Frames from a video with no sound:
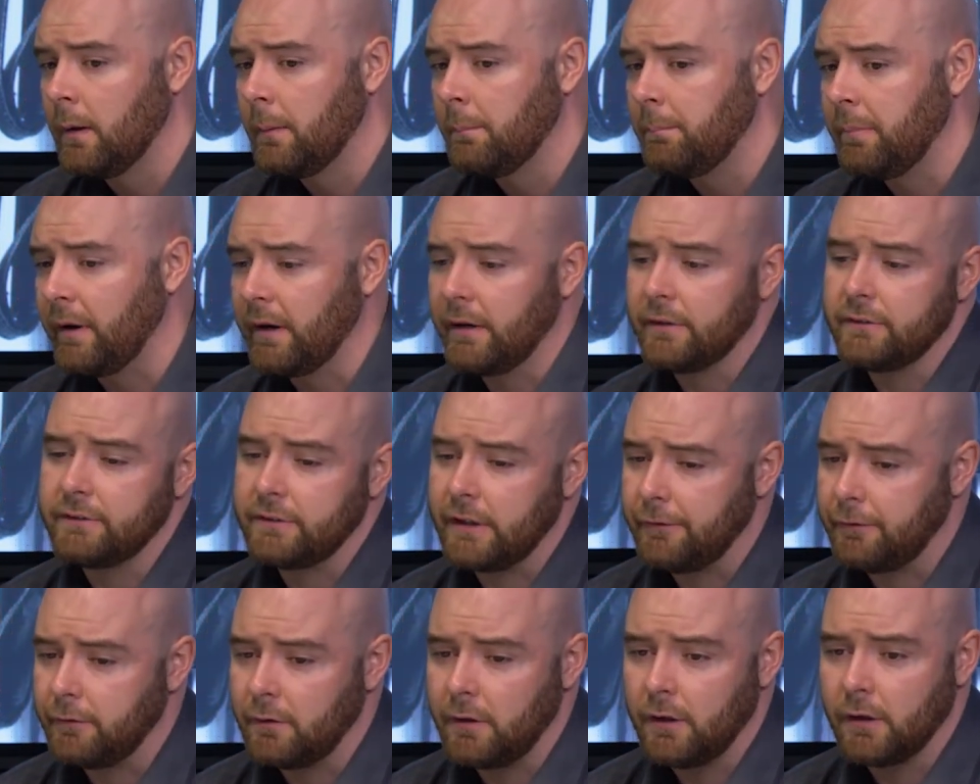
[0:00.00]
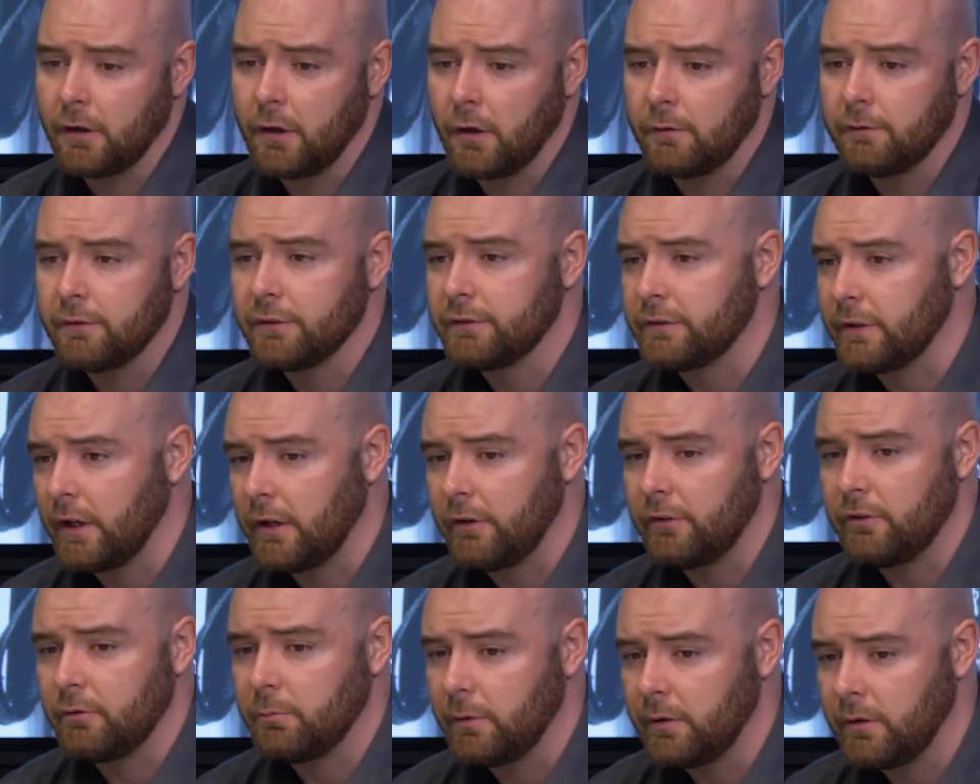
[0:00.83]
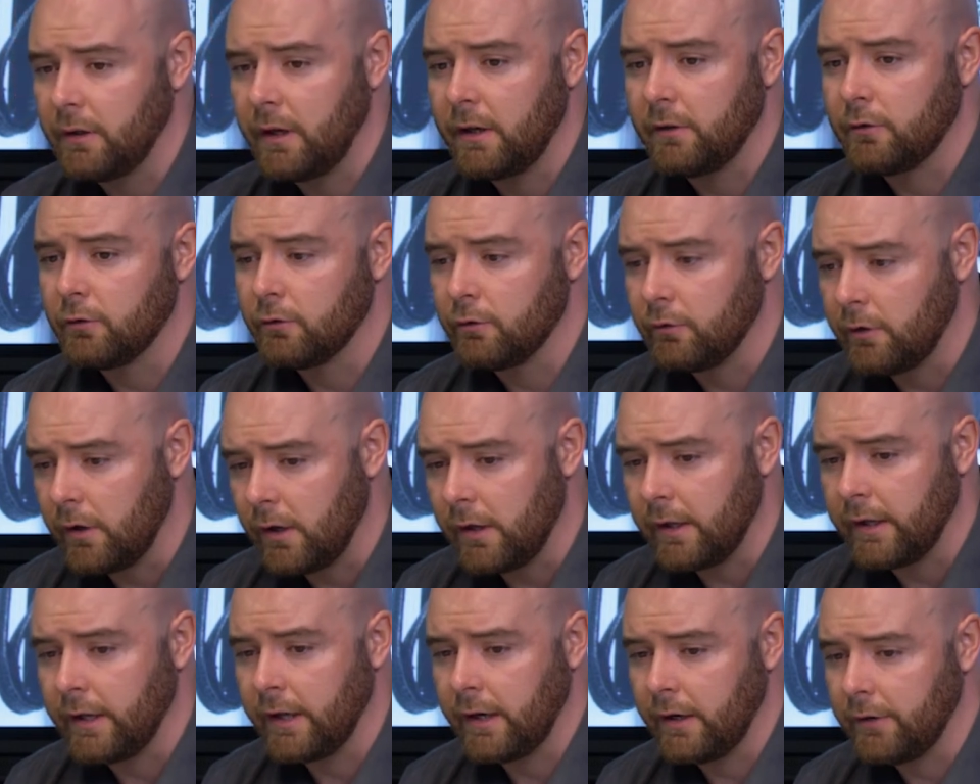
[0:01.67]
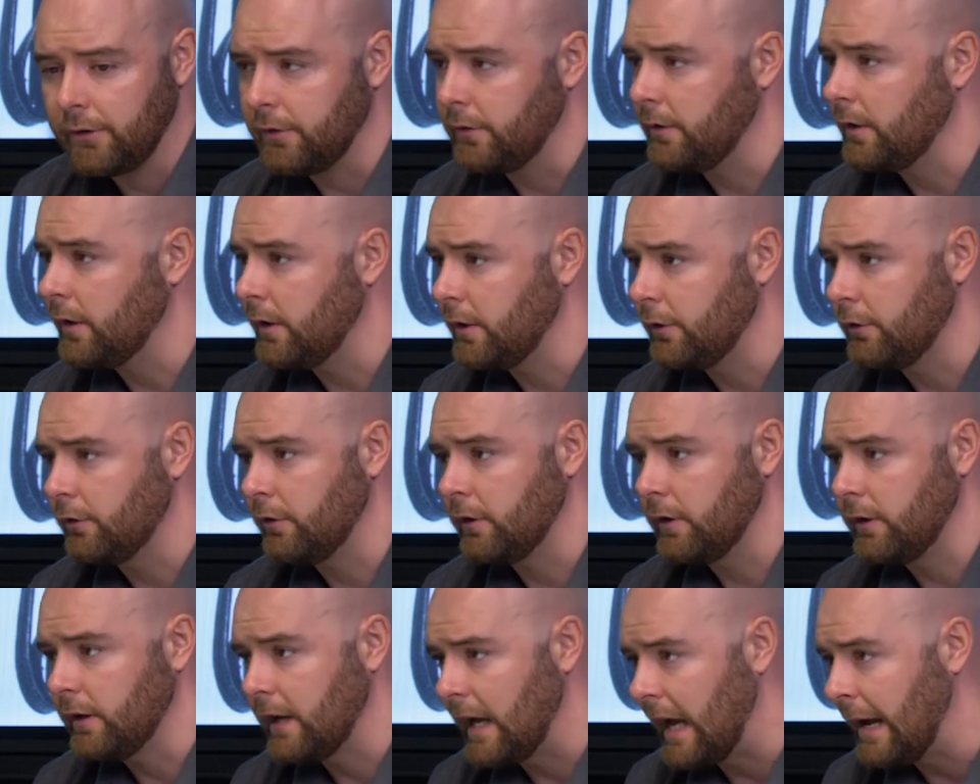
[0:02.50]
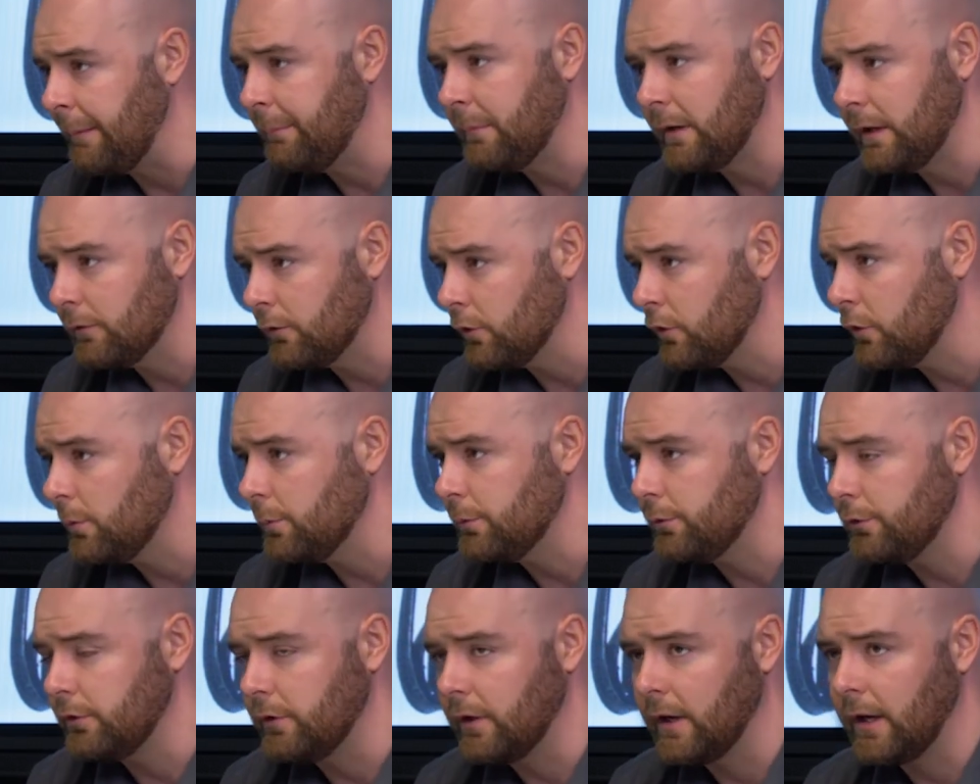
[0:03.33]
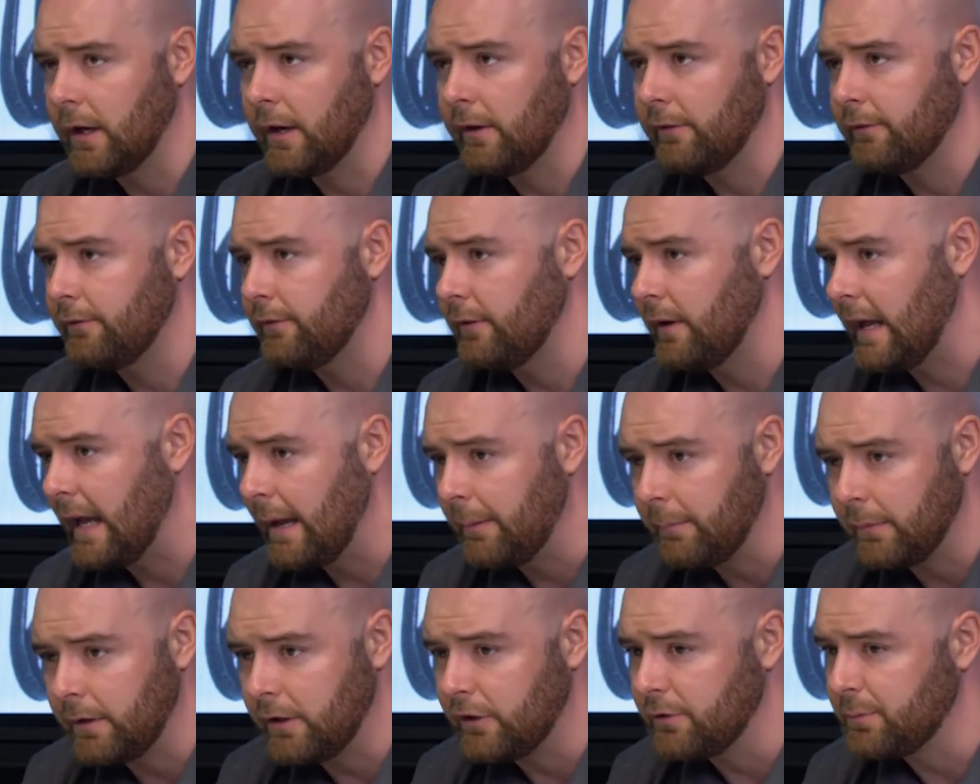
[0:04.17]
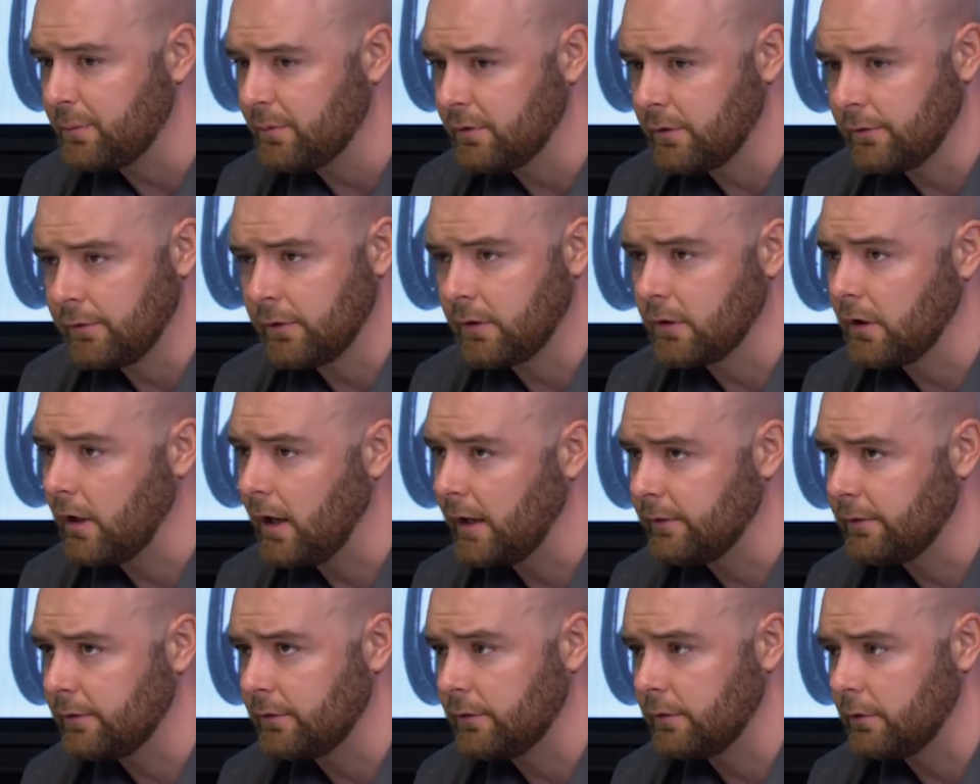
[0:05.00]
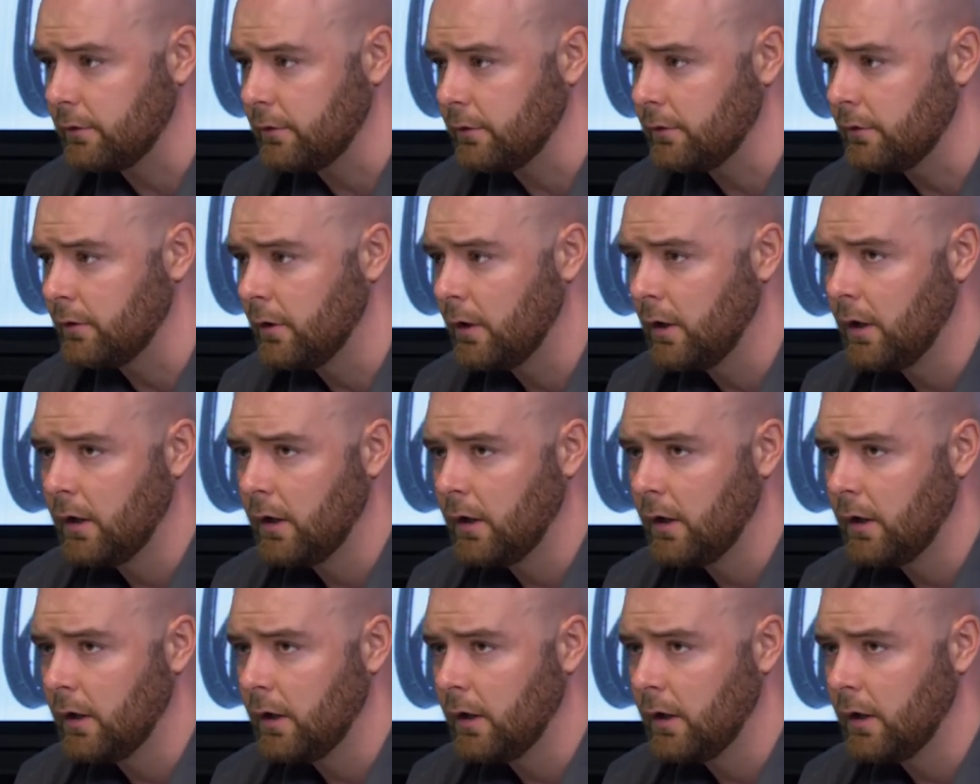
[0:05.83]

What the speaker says: But it's definitely a conversation we'd need to really get into the nitty-gritty. How many rooms do you have? How many specific licenses?